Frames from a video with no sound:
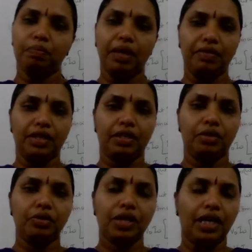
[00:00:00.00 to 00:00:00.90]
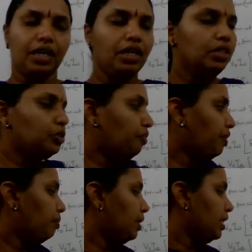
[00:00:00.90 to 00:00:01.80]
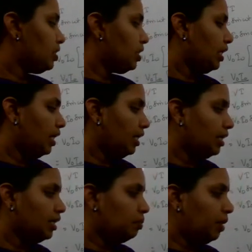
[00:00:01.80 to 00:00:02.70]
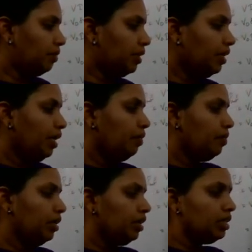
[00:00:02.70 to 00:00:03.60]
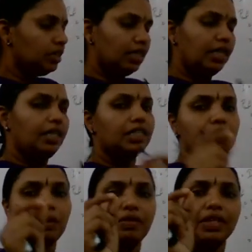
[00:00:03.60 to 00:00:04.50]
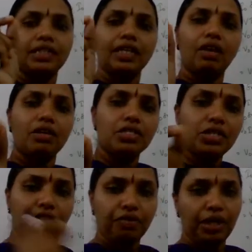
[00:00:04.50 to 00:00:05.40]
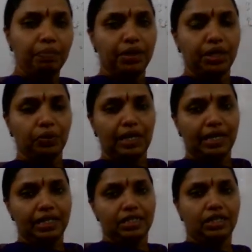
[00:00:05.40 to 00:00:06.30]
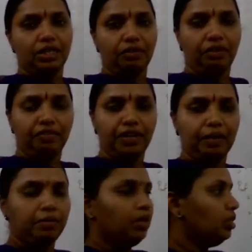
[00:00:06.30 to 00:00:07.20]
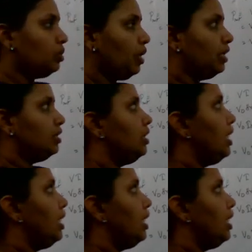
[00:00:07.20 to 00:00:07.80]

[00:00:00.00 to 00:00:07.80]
power. Okay. So from the instantaneous power is a constant for a particular instant of time. So as the